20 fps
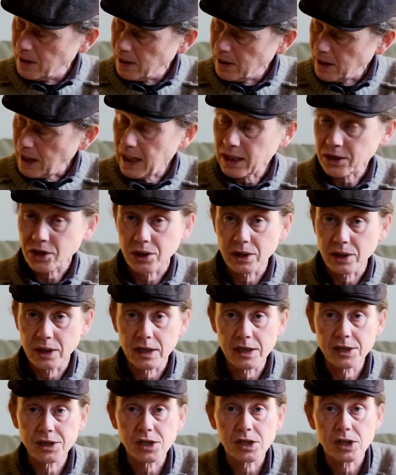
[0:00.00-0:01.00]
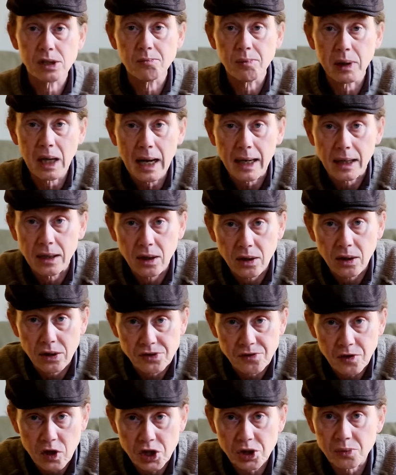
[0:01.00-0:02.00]
Actually, this is the black nose
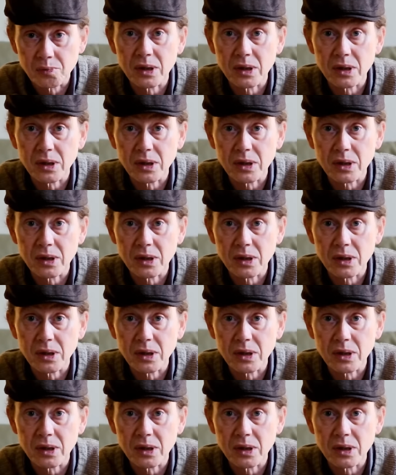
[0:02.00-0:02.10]
version,